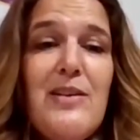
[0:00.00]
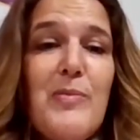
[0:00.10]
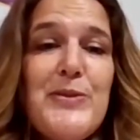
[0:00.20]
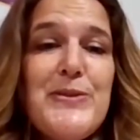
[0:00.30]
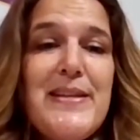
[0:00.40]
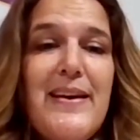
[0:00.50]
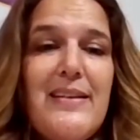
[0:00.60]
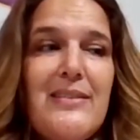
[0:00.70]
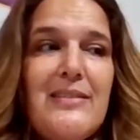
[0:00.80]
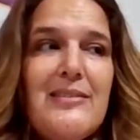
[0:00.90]
almost like
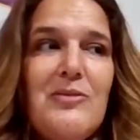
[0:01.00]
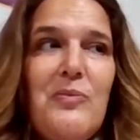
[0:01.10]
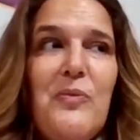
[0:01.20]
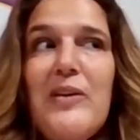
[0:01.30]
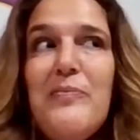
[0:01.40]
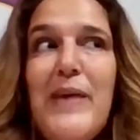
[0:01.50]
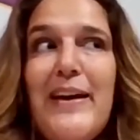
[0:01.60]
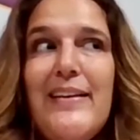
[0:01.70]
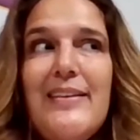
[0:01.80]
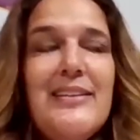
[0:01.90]
one of
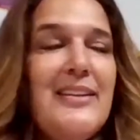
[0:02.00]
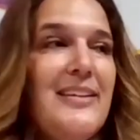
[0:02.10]
my